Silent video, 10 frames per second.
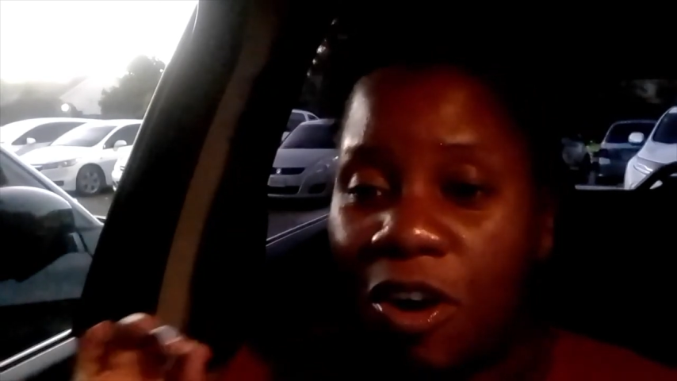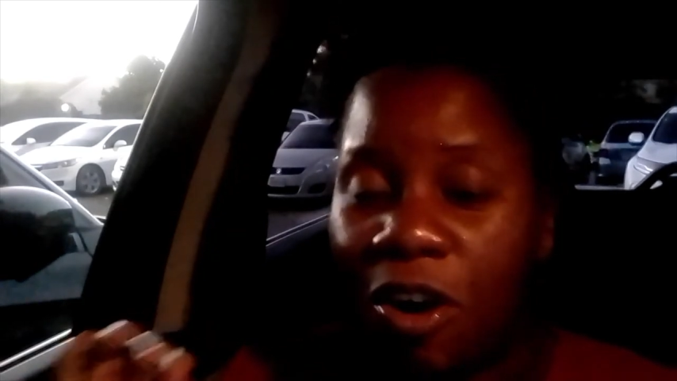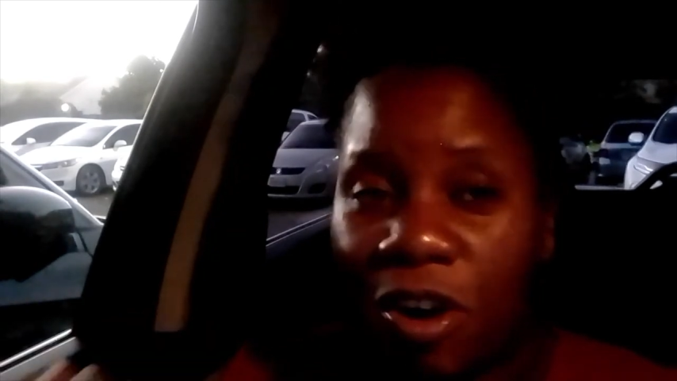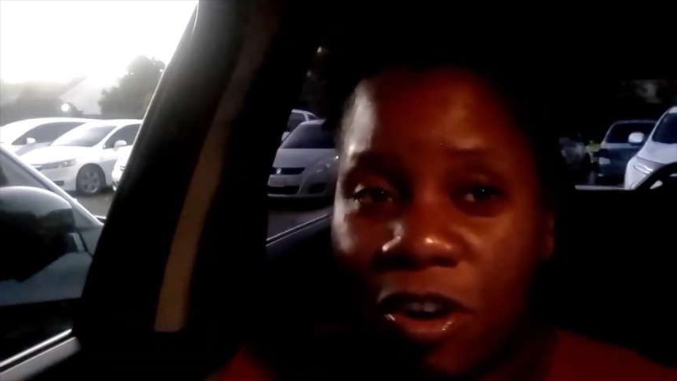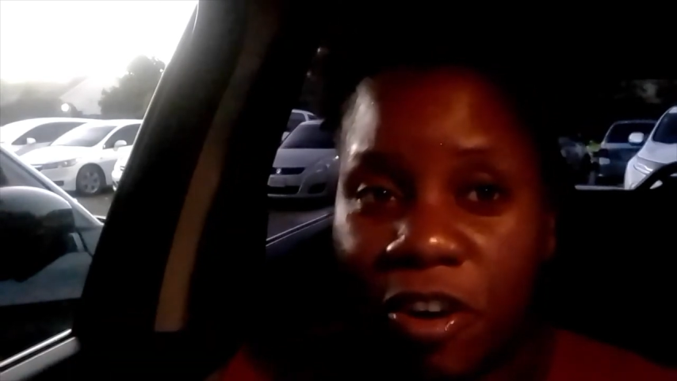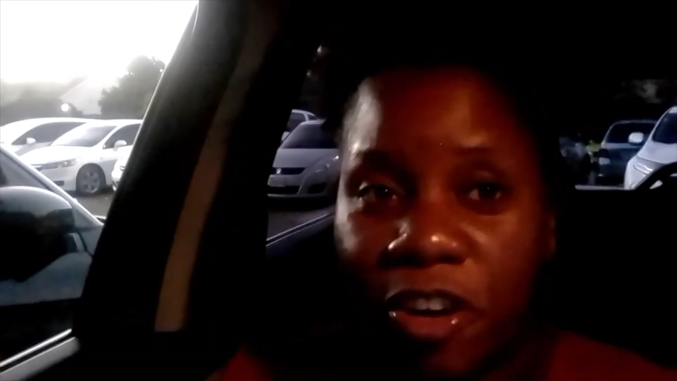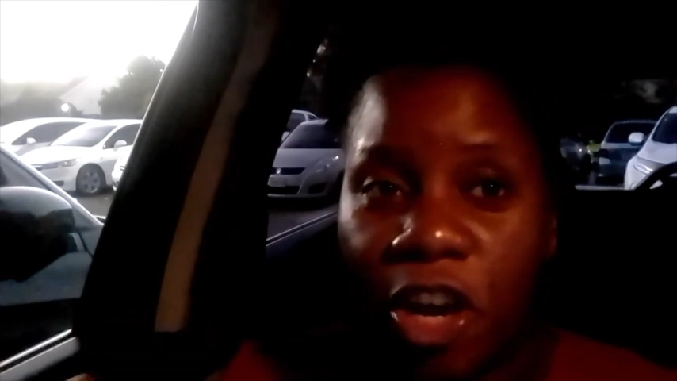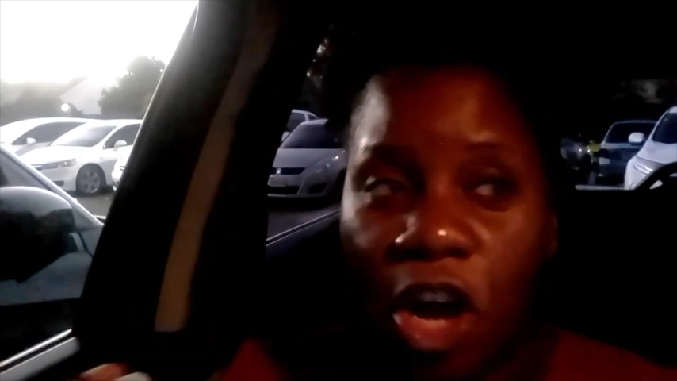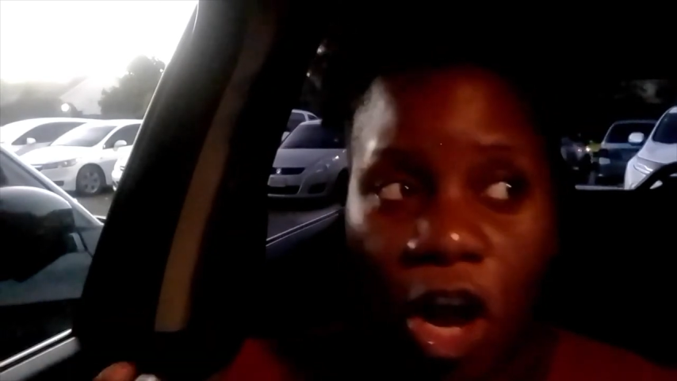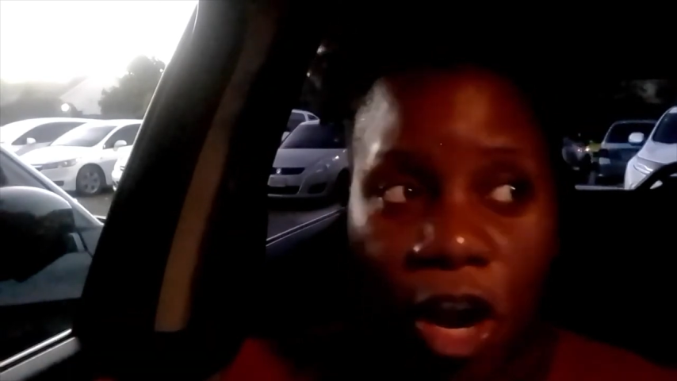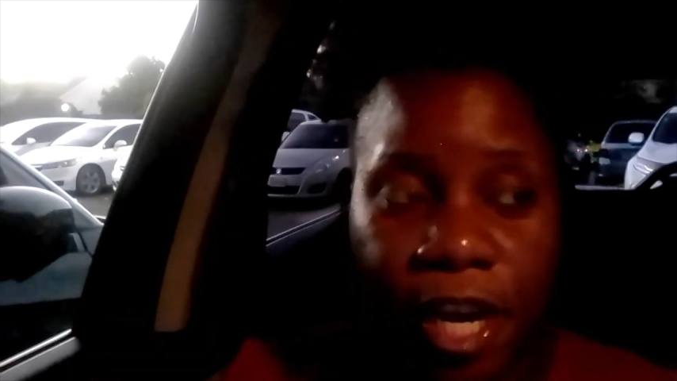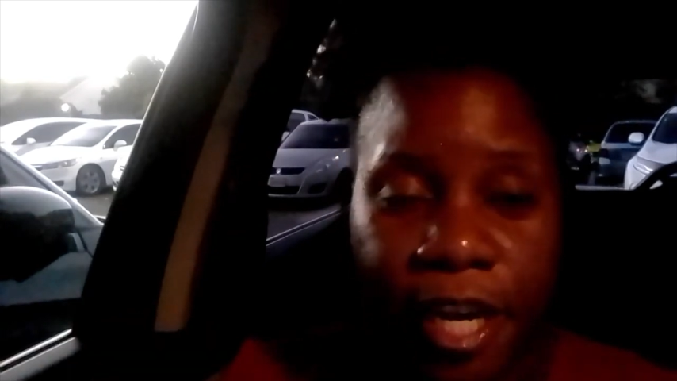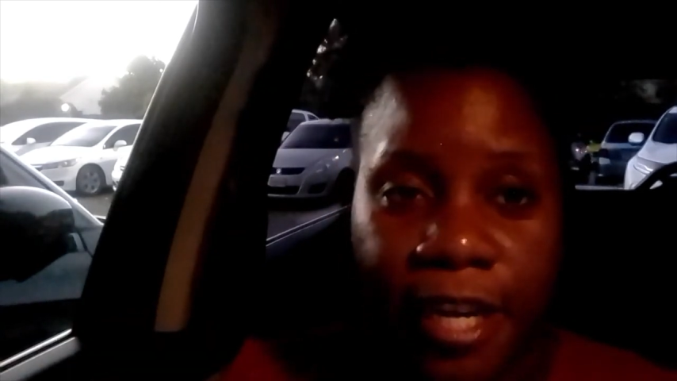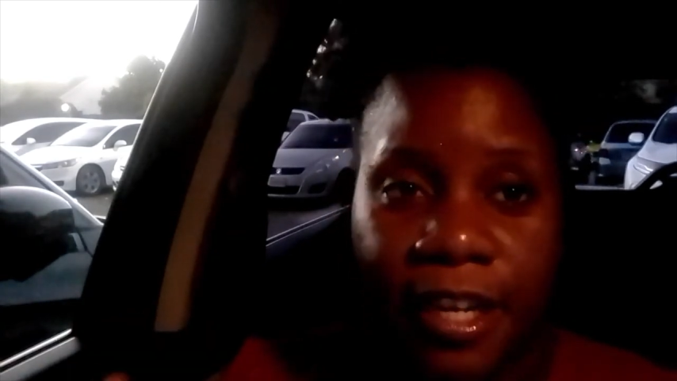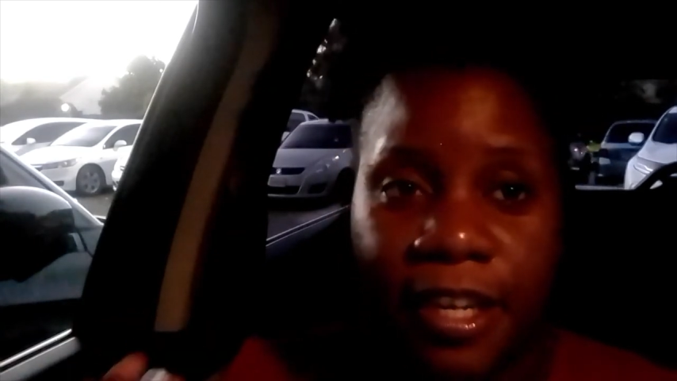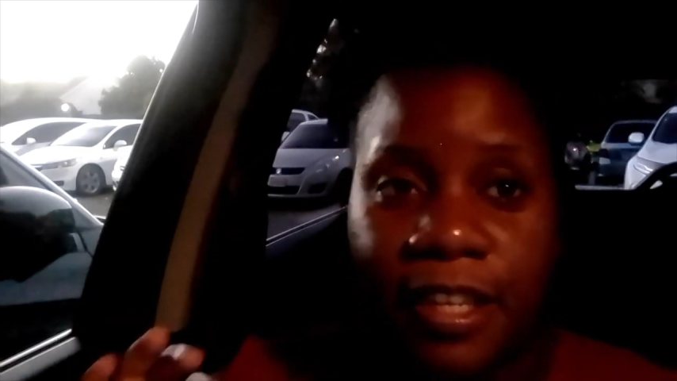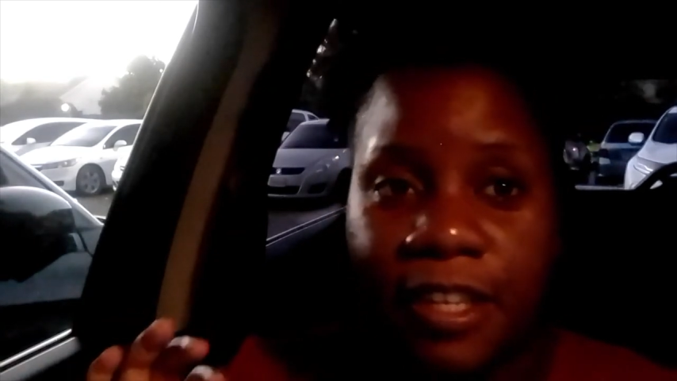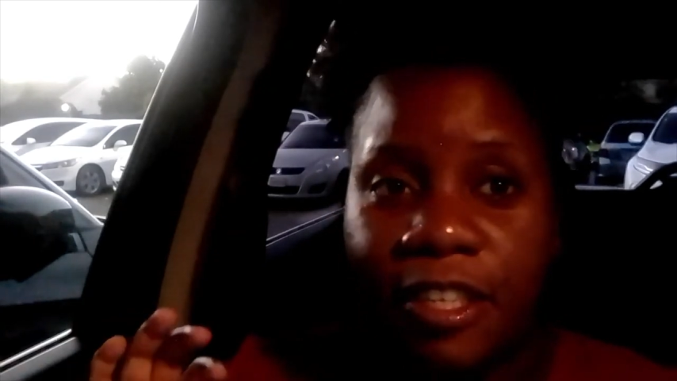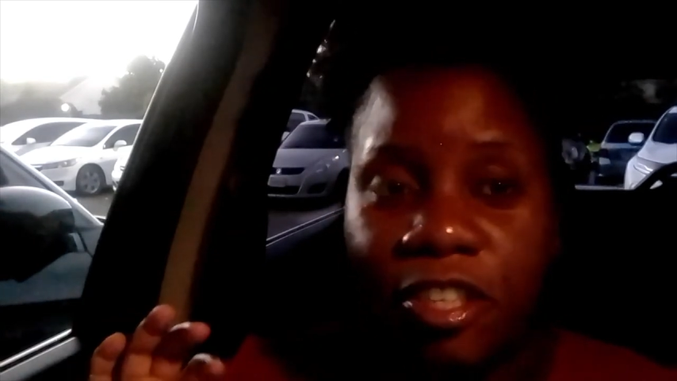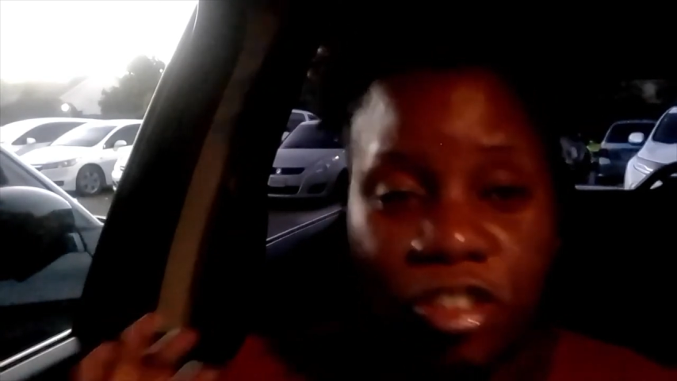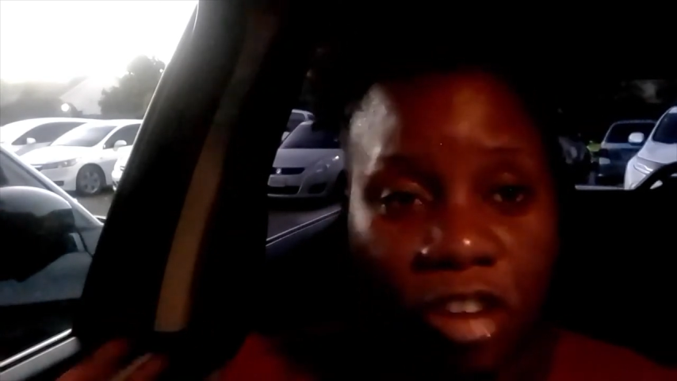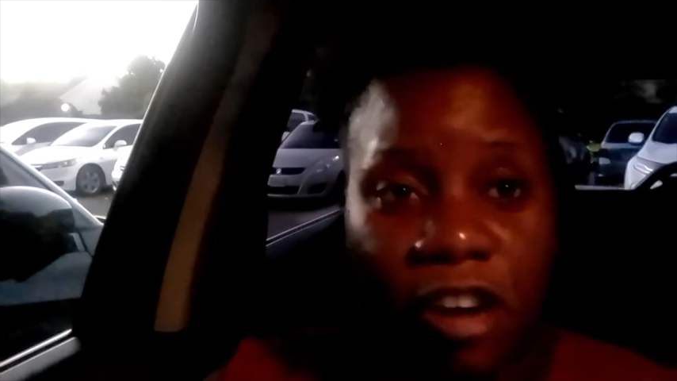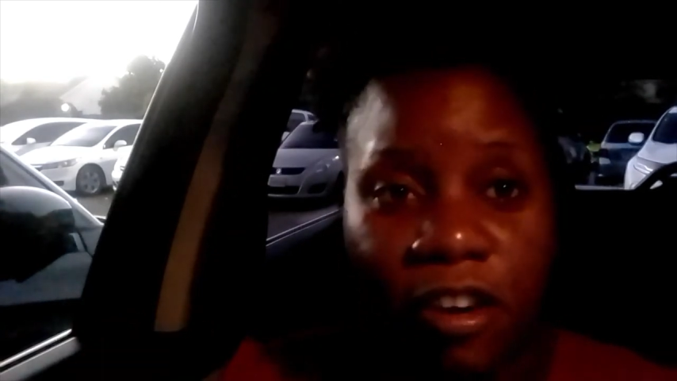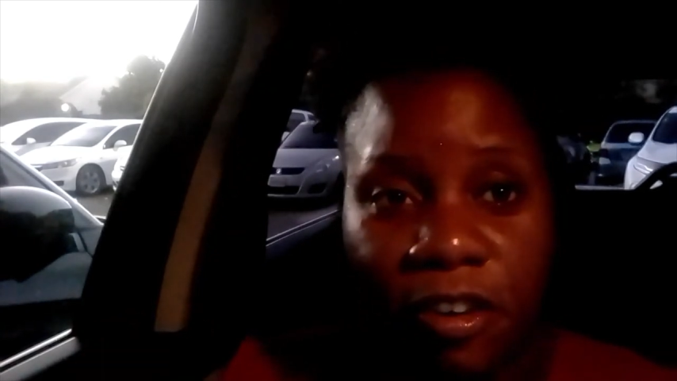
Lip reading: Hungry, horny, drunk,